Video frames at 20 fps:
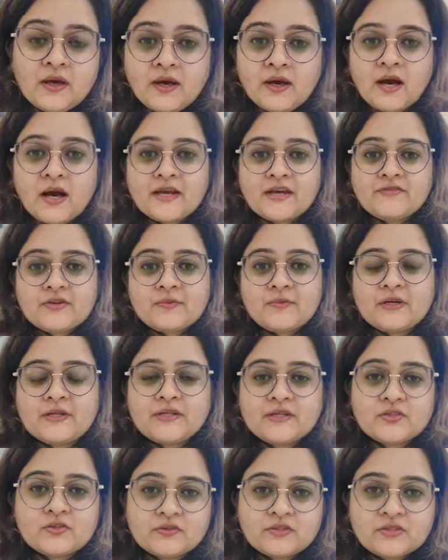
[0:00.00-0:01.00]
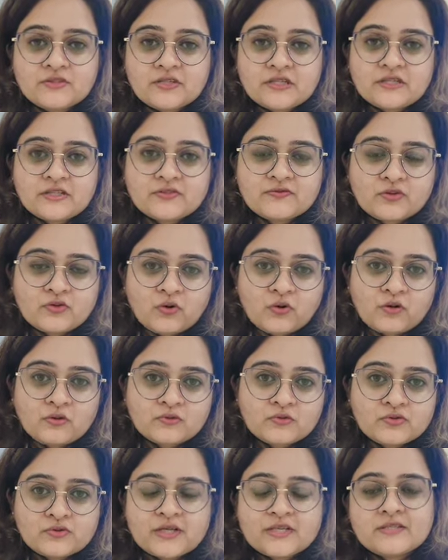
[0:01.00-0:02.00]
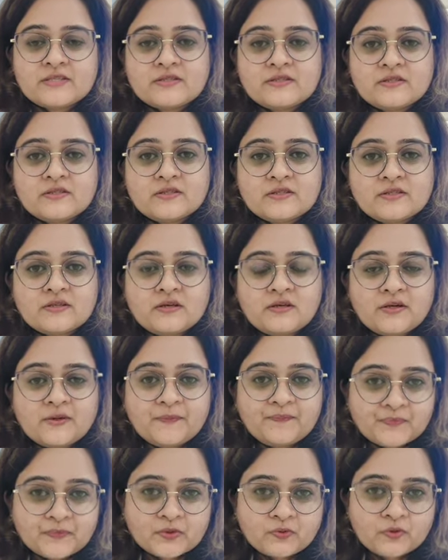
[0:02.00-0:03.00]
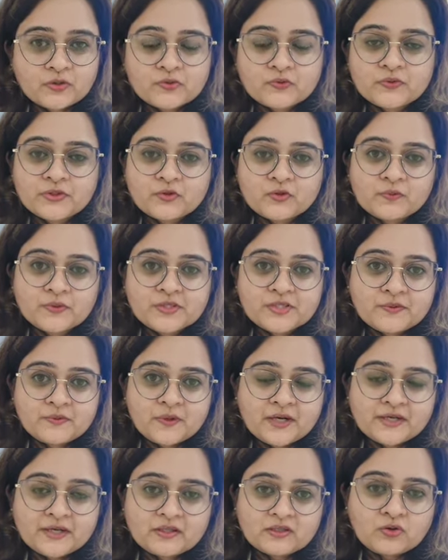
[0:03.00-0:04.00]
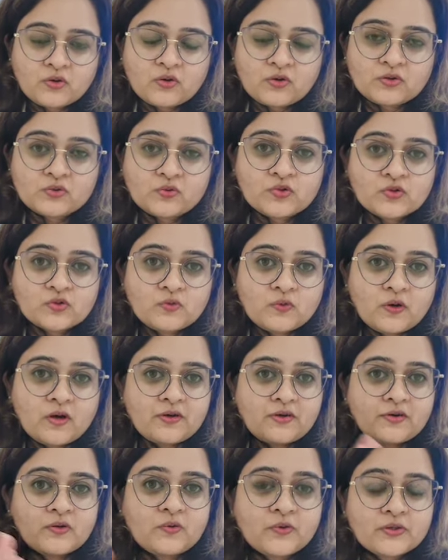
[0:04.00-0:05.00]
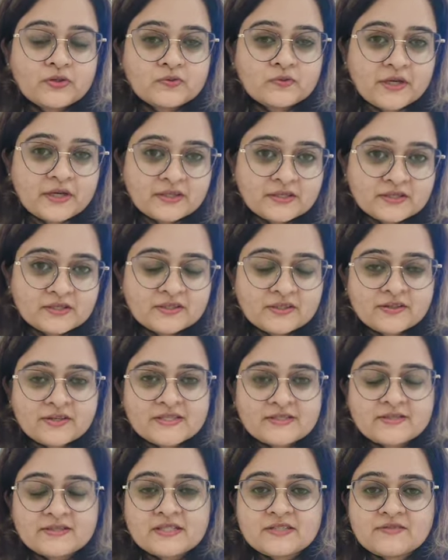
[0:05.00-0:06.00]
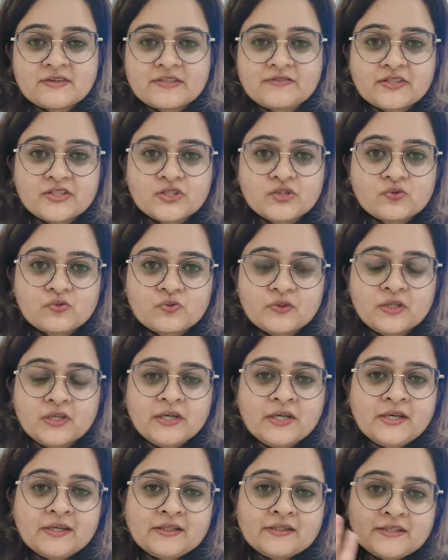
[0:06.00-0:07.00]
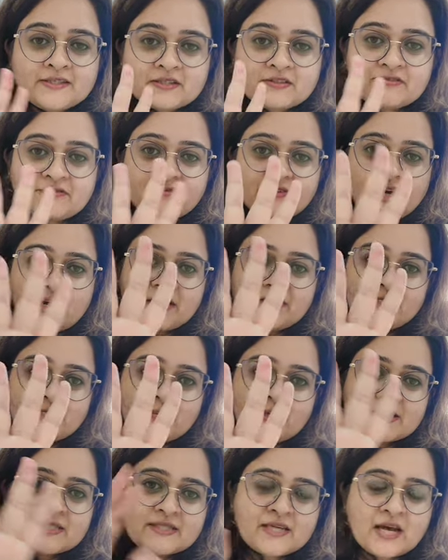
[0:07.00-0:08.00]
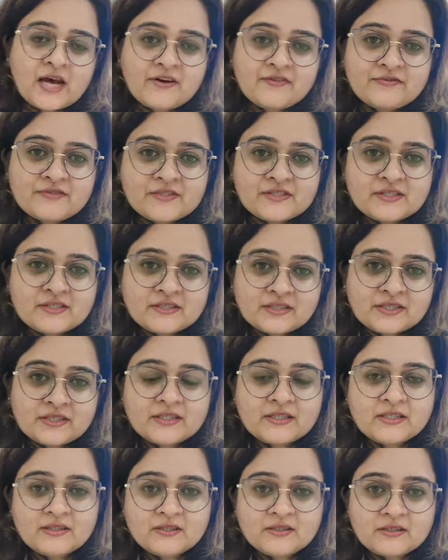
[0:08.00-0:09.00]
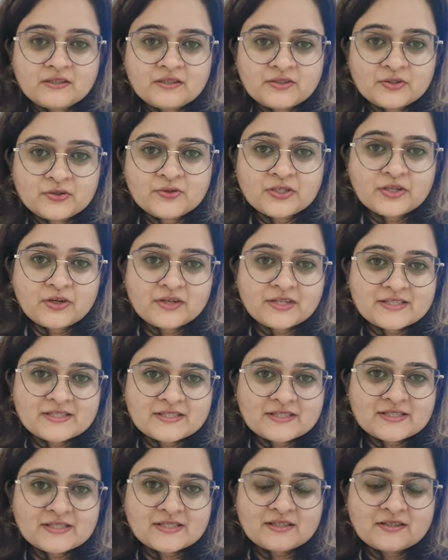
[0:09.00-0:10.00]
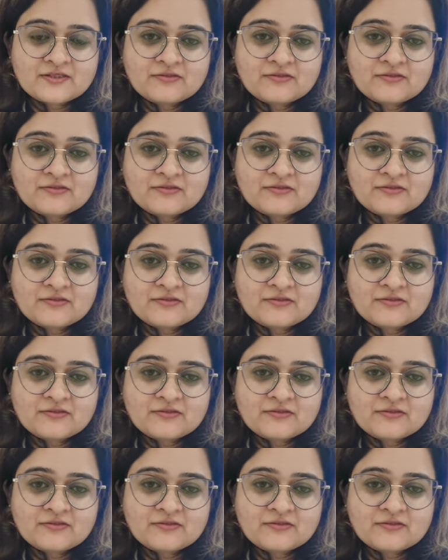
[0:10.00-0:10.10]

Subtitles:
Hi everybody, so this reel is for all those residents who are doing OBGYN or those who are going to enter their residency very very soon. These are the five must-haves during your residency.